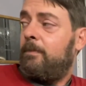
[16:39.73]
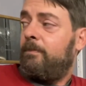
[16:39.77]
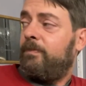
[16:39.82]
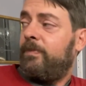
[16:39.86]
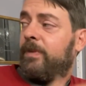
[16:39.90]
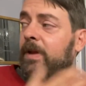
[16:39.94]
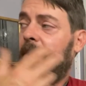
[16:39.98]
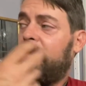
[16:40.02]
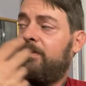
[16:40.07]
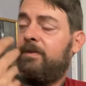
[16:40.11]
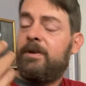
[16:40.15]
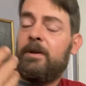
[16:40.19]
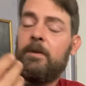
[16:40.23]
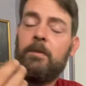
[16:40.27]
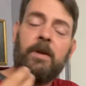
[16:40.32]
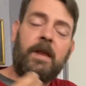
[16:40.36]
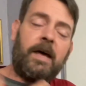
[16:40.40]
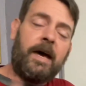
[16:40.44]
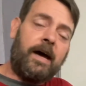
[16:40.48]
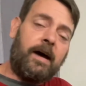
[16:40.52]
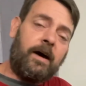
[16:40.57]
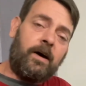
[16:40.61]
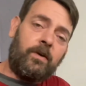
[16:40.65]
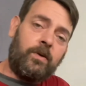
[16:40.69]
of some of the
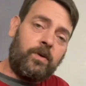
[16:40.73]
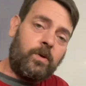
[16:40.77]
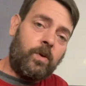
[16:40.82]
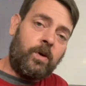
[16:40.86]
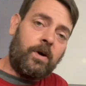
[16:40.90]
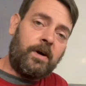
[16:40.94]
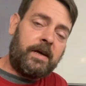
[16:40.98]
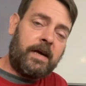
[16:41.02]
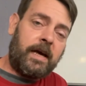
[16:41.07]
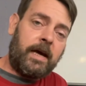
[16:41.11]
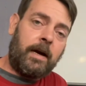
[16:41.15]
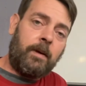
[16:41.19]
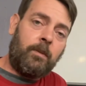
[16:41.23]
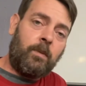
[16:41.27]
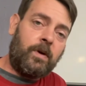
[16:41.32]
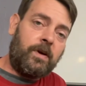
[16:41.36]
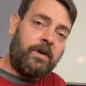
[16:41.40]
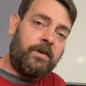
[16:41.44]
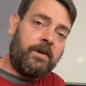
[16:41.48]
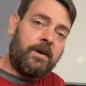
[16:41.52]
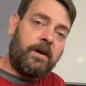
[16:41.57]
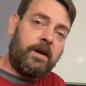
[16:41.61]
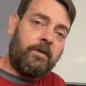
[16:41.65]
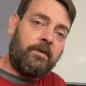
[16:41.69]
outdoor
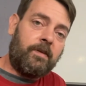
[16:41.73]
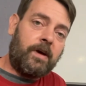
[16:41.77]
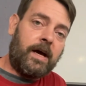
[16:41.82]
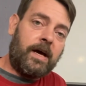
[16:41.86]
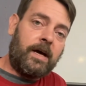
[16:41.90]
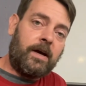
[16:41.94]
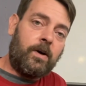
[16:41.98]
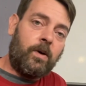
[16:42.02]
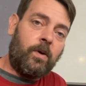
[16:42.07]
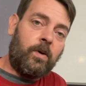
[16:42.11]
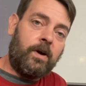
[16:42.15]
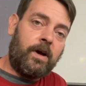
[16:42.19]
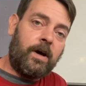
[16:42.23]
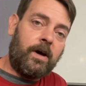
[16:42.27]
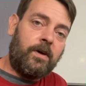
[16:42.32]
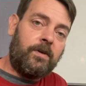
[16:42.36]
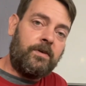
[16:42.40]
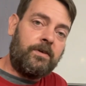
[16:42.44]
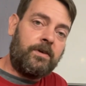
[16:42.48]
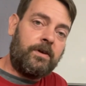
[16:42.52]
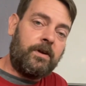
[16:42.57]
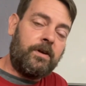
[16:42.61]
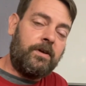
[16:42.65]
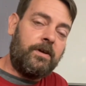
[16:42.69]
cameras that I've got going
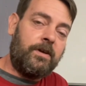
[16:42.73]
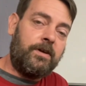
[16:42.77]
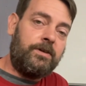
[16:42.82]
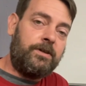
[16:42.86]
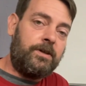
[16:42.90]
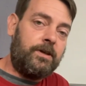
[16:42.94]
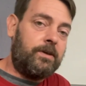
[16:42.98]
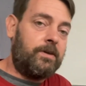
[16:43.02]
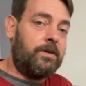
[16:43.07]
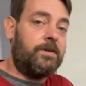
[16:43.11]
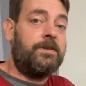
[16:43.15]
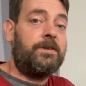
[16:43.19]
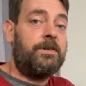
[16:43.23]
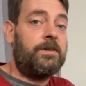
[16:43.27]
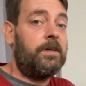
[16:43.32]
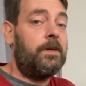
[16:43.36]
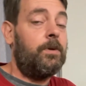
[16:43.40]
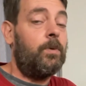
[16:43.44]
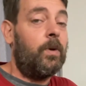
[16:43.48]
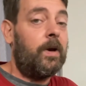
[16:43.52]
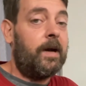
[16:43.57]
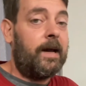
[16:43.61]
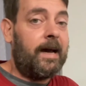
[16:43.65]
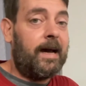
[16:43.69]
on so that you can see
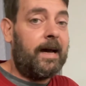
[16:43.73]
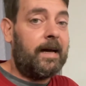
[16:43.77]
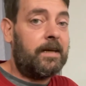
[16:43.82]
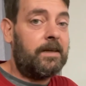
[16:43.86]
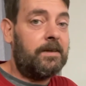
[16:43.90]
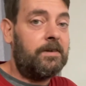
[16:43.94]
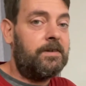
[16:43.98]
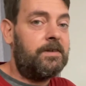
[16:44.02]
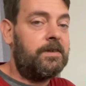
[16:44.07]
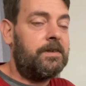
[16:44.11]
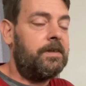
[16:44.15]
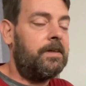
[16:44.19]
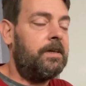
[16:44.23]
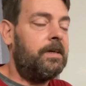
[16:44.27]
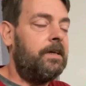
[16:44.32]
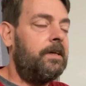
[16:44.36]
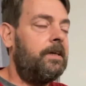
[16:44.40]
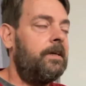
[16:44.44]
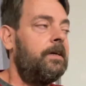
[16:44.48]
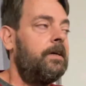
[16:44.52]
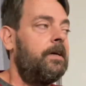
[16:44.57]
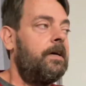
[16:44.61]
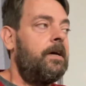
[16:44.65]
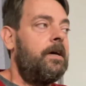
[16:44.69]
what I can
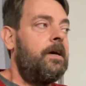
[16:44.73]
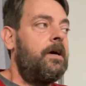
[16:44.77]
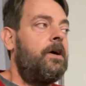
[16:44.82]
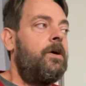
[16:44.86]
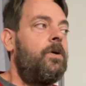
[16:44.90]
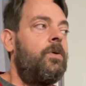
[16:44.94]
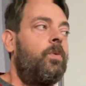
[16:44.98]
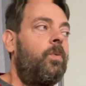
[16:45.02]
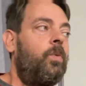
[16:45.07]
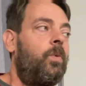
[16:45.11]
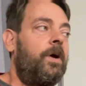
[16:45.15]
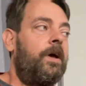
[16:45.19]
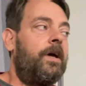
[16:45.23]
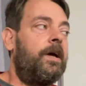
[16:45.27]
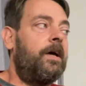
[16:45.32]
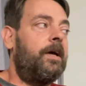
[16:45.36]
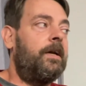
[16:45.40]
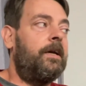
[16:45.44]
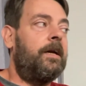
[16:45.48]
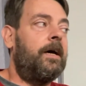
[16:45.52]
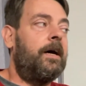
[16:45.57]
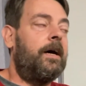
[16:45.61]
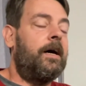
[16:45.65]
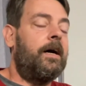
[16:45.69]
see
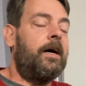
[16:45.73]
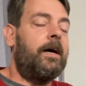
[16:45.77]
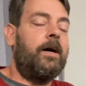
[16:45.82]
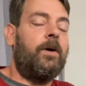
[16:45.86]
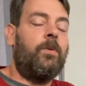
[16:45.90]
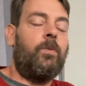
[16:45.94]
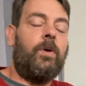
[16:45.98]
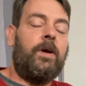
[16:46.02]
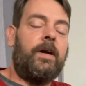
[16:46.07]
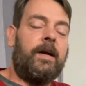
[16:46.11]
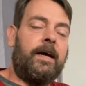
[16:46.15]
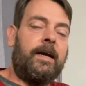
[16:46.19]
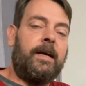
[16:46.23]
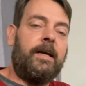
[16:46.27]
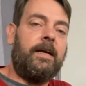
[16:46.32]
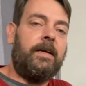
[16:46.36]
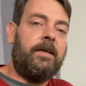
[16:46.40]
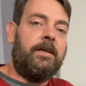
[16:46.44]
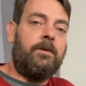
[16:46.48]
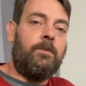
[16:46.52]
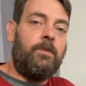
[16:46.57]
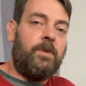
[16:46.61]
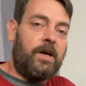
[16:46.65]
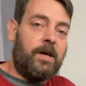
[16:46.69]
when I
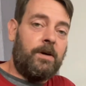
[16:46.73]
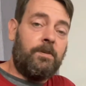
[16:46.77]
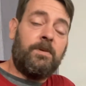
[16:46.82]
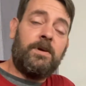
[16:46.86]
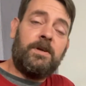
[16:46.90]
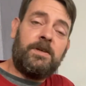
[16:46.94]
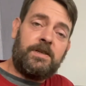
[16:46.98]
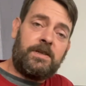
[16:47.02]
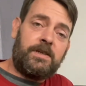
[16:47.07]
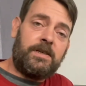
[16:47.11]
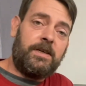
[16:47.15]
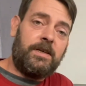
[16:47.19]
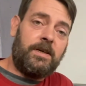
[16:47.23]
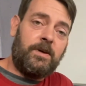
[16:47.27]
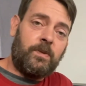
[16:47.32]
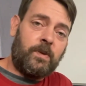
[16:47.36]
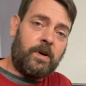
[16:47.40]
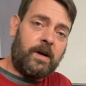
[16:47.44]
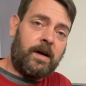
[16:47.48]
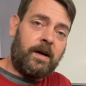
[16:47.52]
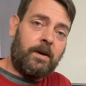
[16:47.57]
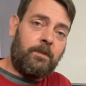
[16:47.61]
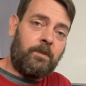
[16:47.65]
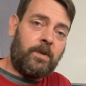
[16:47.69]
need to be able to see
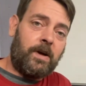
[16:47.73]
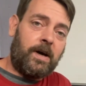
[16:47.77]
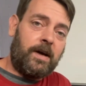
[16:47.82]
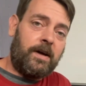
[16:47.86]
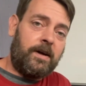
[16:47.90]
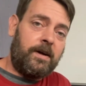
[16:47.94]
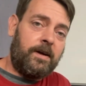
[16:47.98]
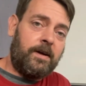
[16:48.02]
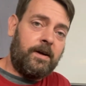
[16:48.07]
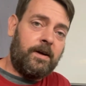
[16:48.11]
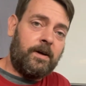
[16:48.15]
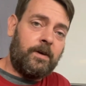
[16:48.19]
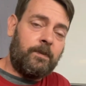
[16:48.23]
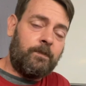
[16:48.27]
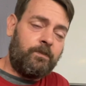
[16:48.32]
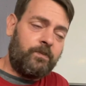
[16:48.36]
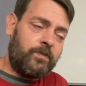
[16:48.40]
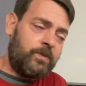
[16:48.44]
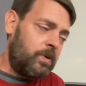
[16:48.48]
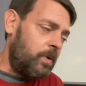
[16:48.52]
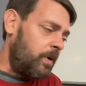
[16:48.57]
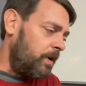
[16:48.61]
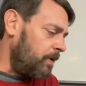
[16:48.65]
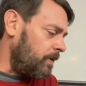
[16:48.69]
when I'm not here.
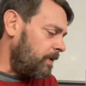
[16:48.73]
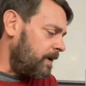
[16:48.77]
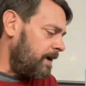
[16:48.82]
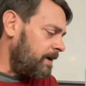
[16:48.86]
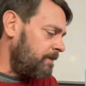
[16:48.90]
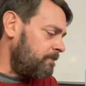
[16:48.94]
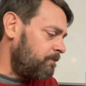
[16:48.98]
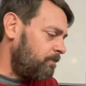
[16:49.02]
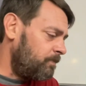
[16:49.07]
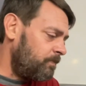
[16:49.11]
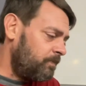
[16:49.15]
So anyway,